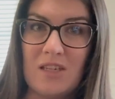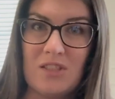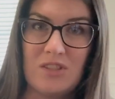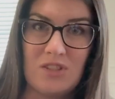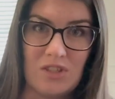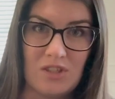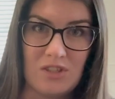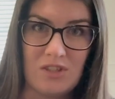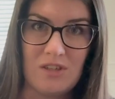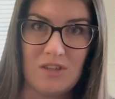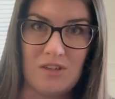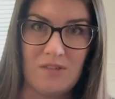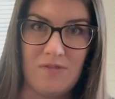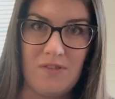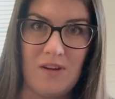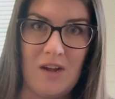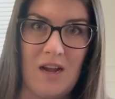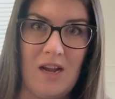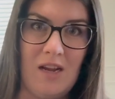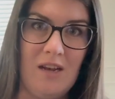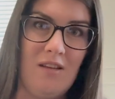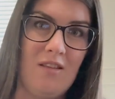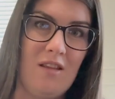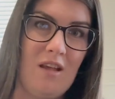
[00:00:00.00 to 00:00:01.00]
a good
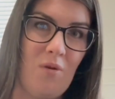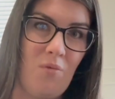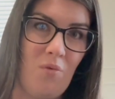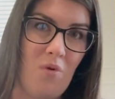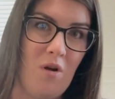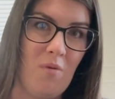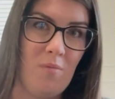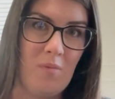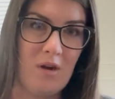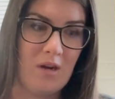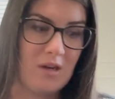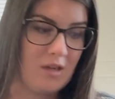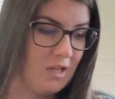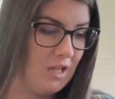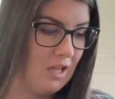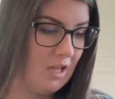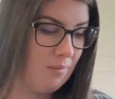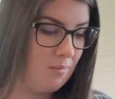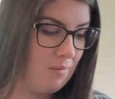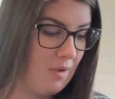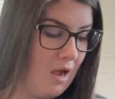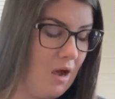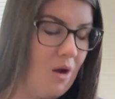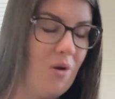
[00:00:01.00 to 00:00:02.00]
find that Walmart
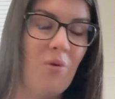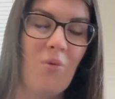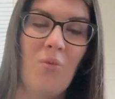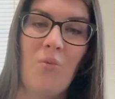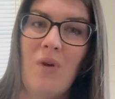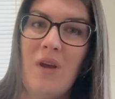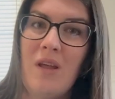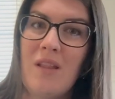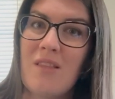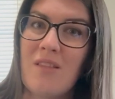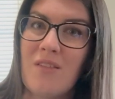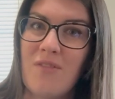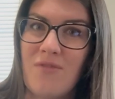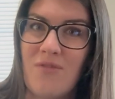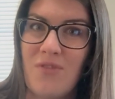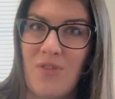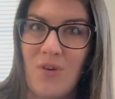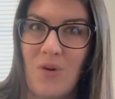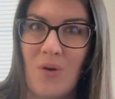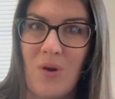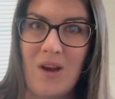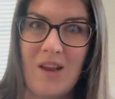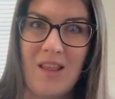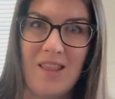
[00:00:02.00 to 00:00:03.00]
came out with
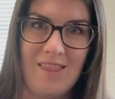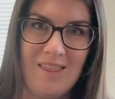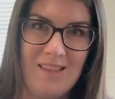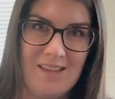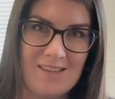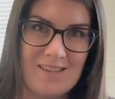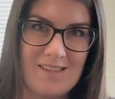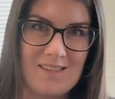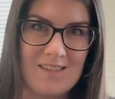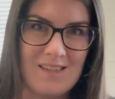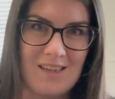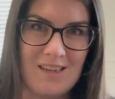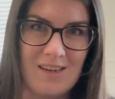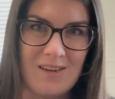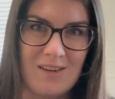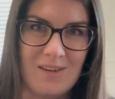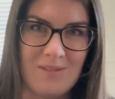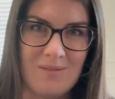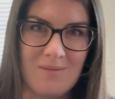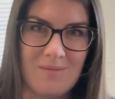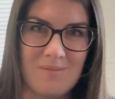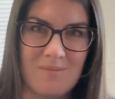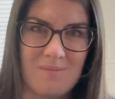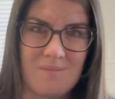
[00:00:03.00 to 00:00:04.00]
for this year.
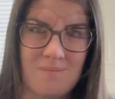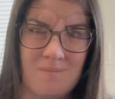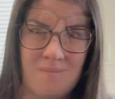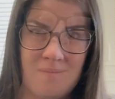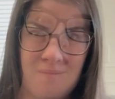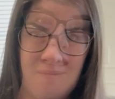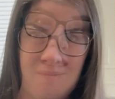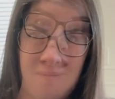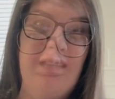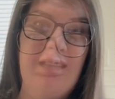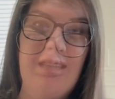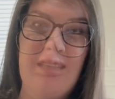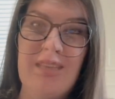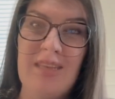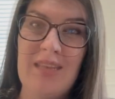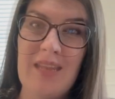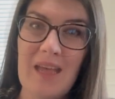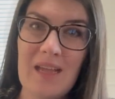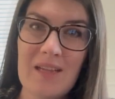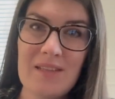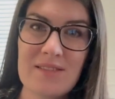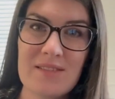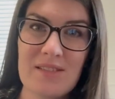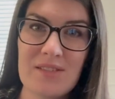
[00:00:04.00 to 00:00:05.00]
The
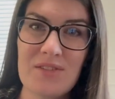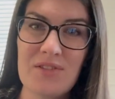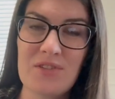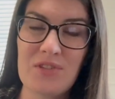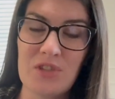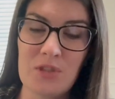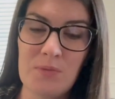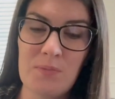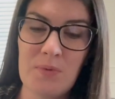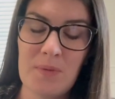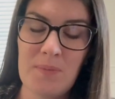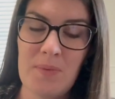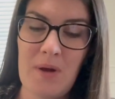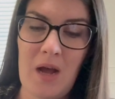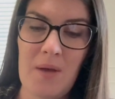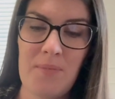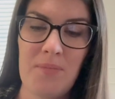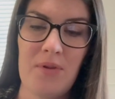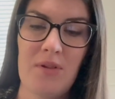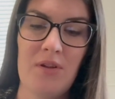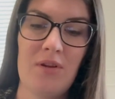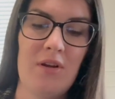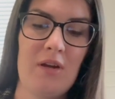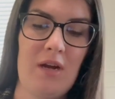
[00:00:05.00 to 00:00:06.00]
next super
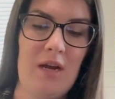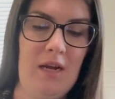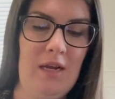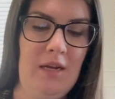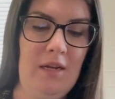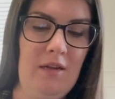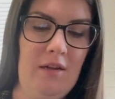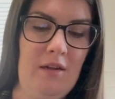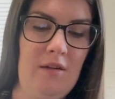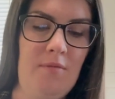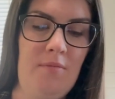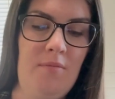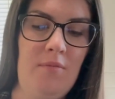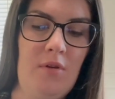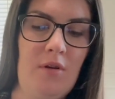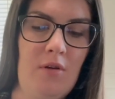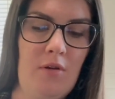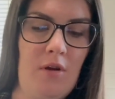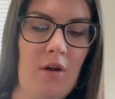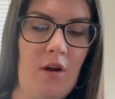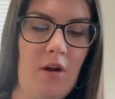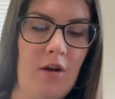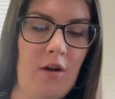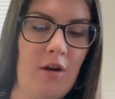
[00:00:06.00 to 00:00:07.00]
popular item
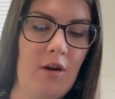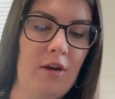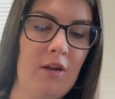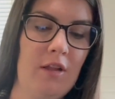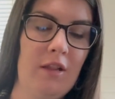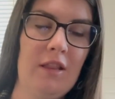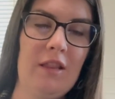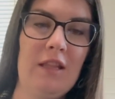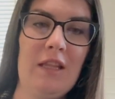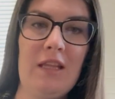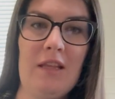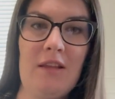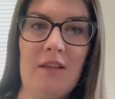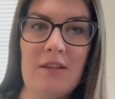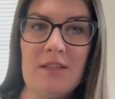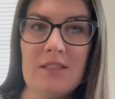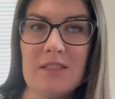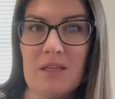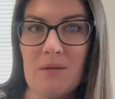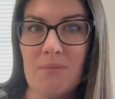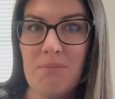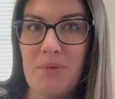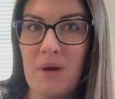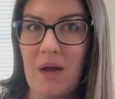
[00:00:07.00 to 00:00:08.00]
are
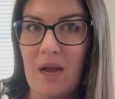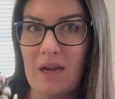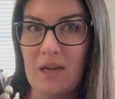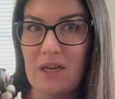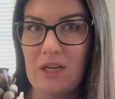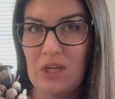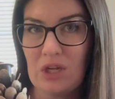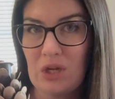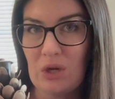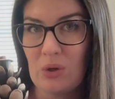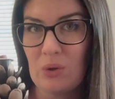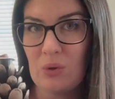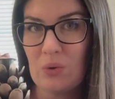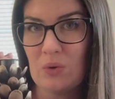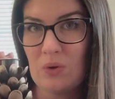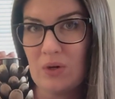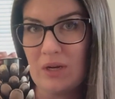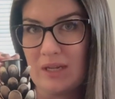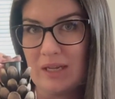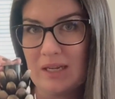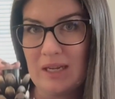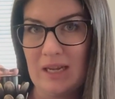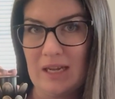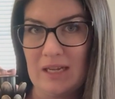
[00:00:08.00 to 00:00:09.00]
these
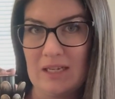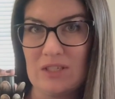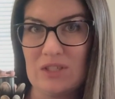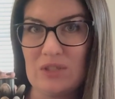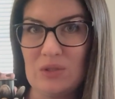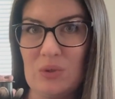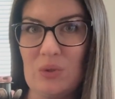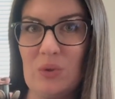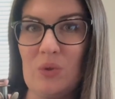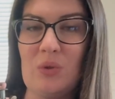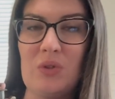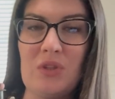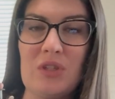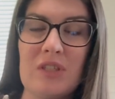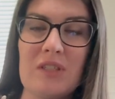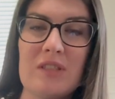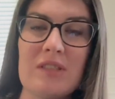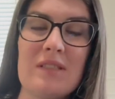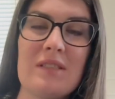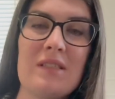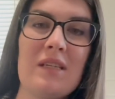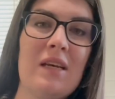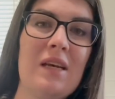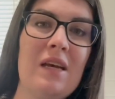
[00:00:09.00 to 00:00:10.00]
pinecone candle
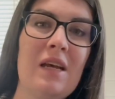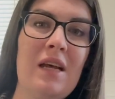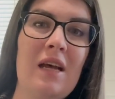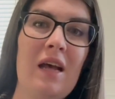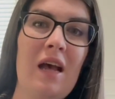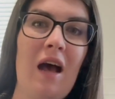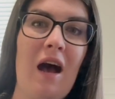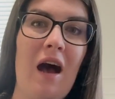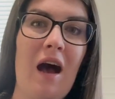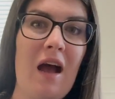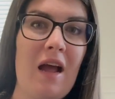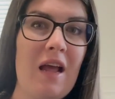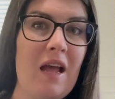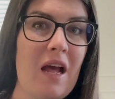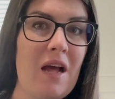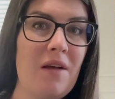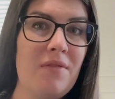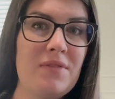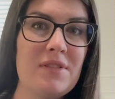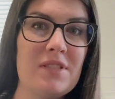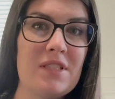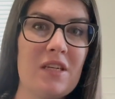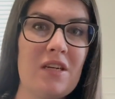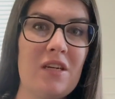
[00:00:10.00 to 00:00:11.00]
holders. I
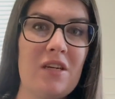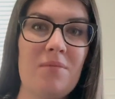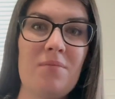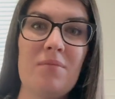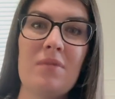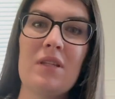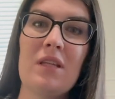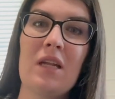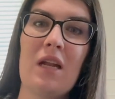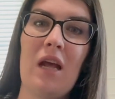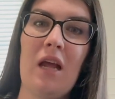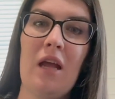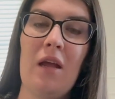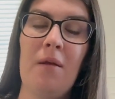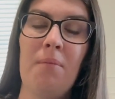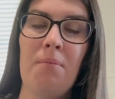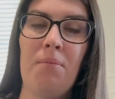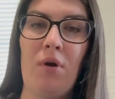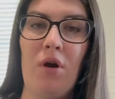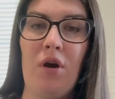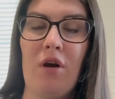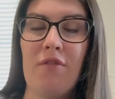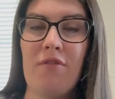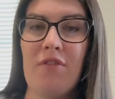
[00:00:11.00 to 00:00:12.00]
have some that I
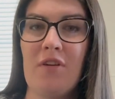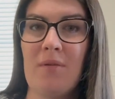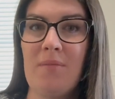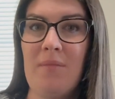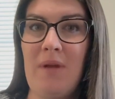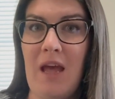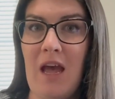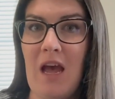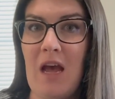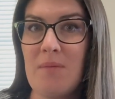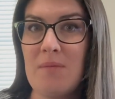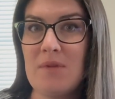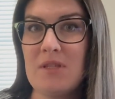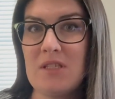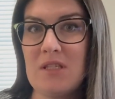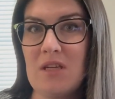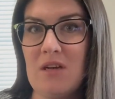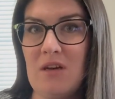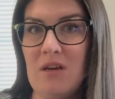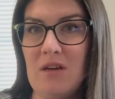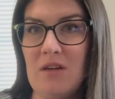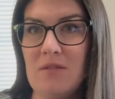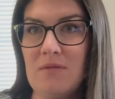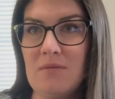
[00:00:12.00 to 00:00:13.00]
bought from
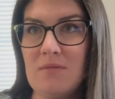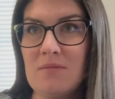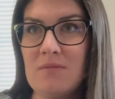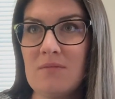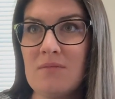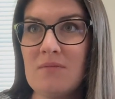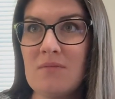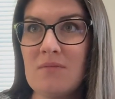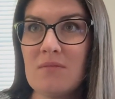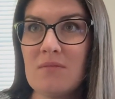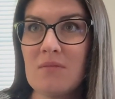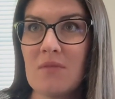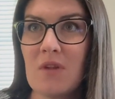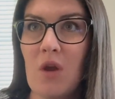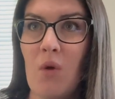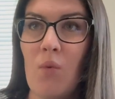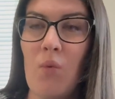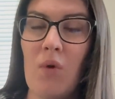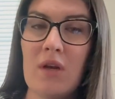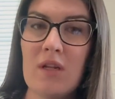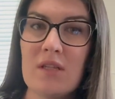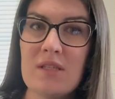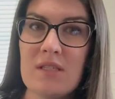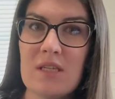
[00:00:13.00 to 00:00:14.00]
Amazon, I
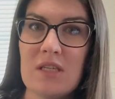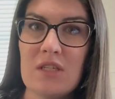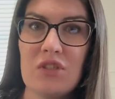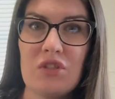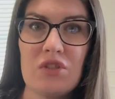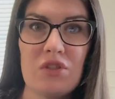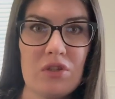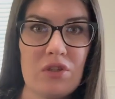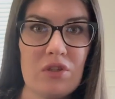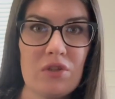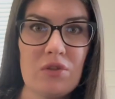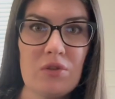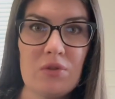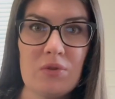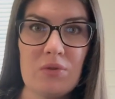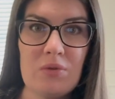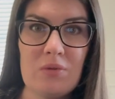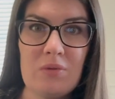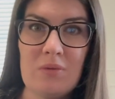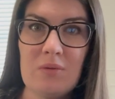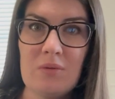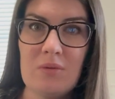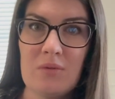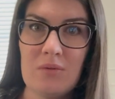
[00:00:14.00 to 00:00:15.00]
want to say
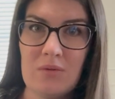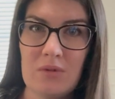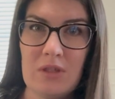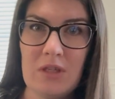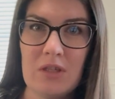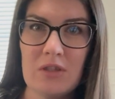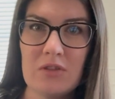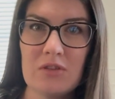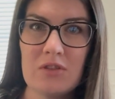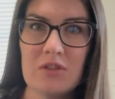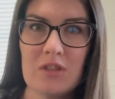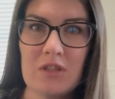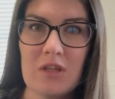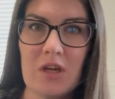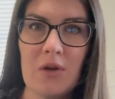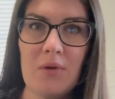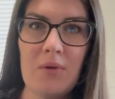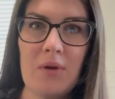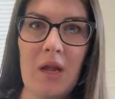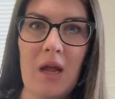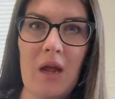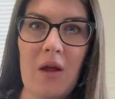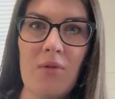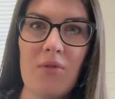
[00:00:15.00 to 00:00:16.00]
2 years ago
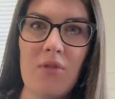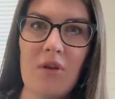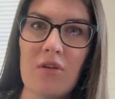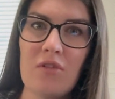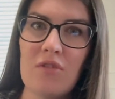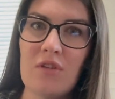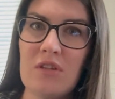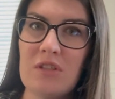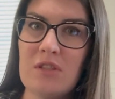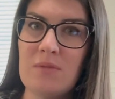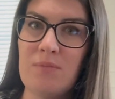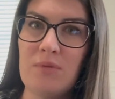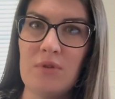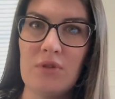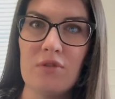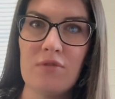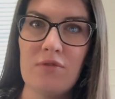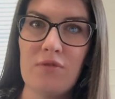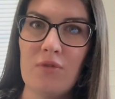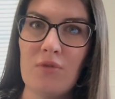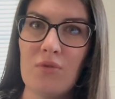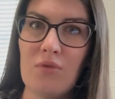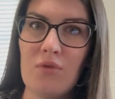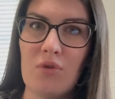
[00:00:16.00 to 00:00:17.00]
now. They're these
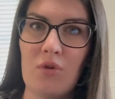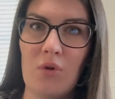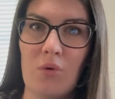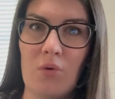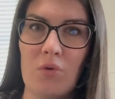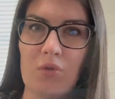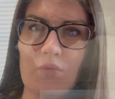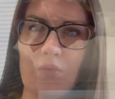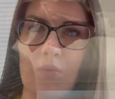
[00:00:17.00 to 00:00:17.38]
beautiful gold